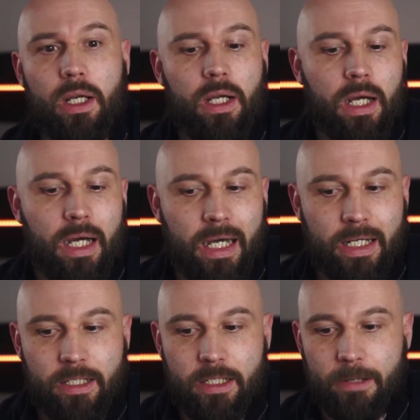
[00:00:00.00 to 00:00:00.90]

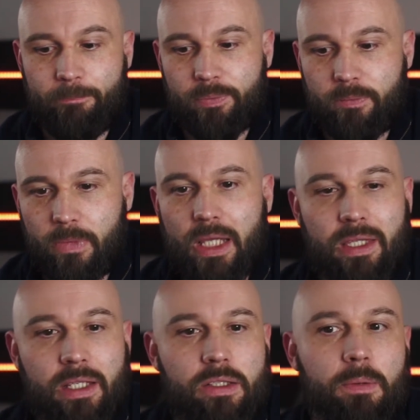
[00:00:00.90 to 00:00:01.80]
And
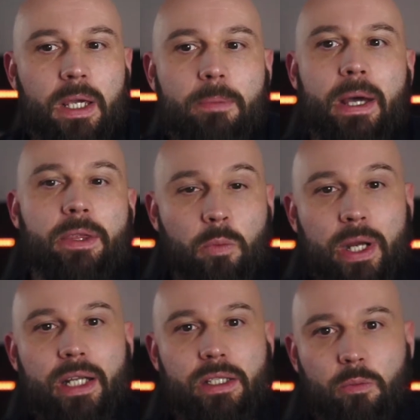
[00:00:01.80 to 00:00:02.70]
there's something about them when
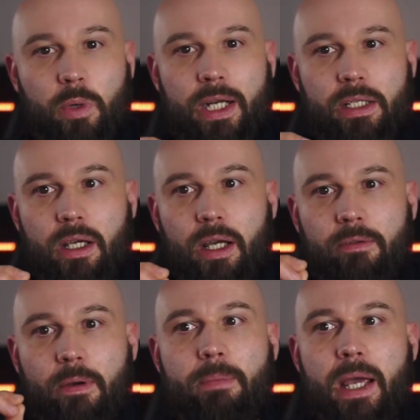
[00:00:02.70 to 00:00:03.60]
it's kind of
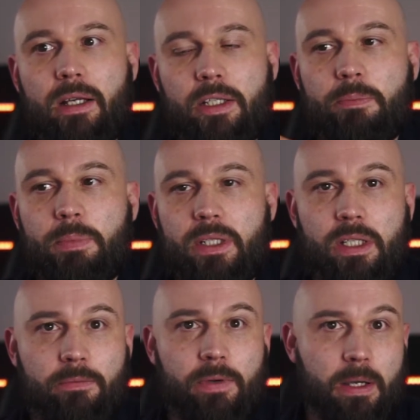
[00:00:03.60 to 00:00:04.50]
a
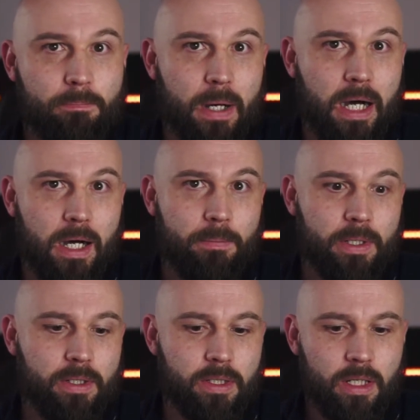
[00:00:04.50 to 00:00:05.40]
male-specific
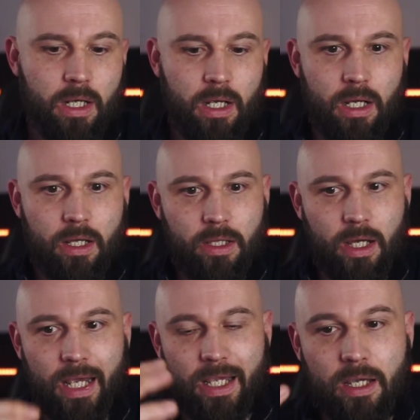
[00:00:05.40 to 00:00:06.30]
barbers, that
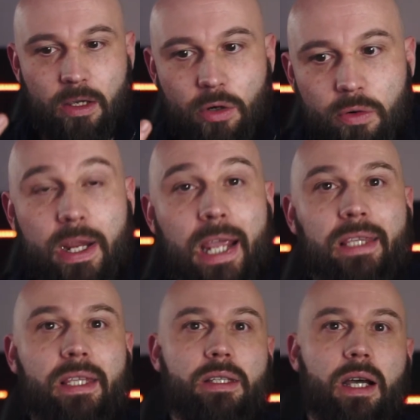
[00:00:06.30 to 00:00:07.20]
it can create
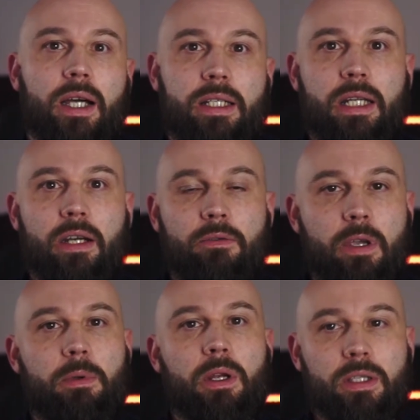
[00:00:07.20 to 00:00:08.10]
this idea of
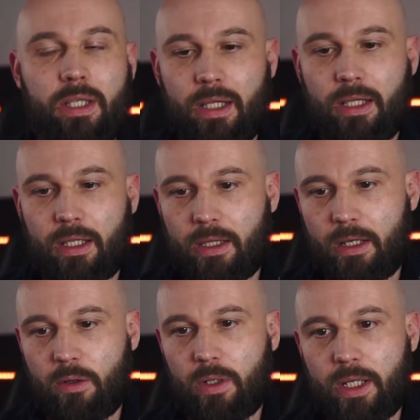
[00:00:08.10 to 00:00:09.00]
community. And they
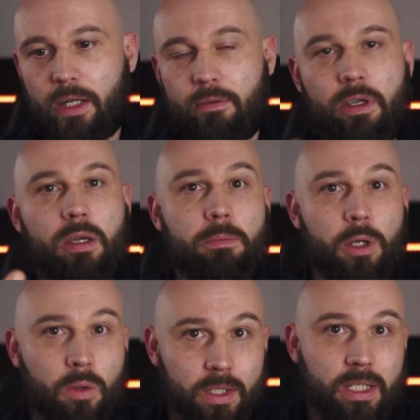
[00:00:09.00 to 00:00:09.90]
call it kind of
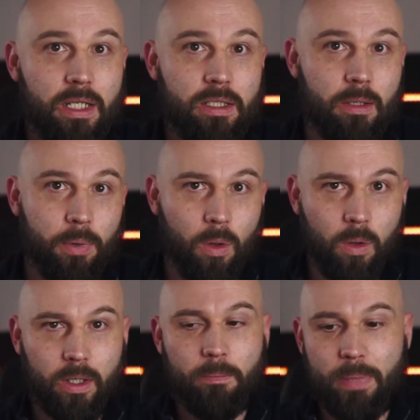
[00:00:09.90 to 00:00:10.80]
community support
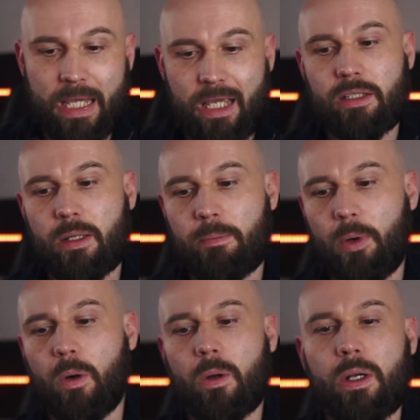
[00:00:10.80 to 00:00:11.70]
or peer
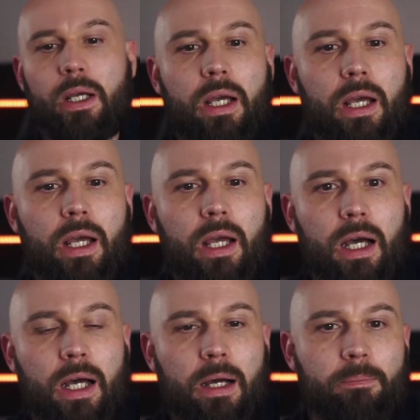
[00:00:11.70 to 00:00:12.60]
support
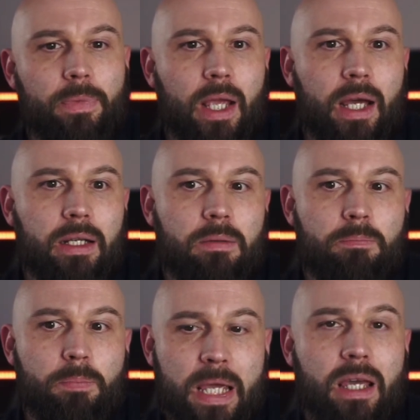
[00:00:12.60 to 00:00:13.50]
and
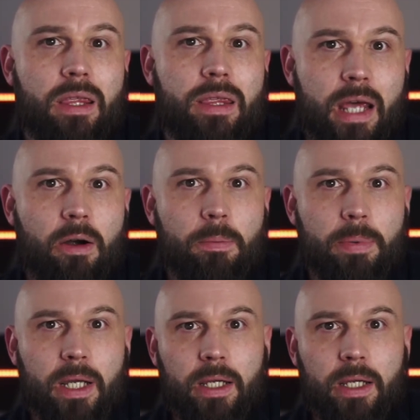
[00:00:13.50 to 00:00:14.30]
peer therapy.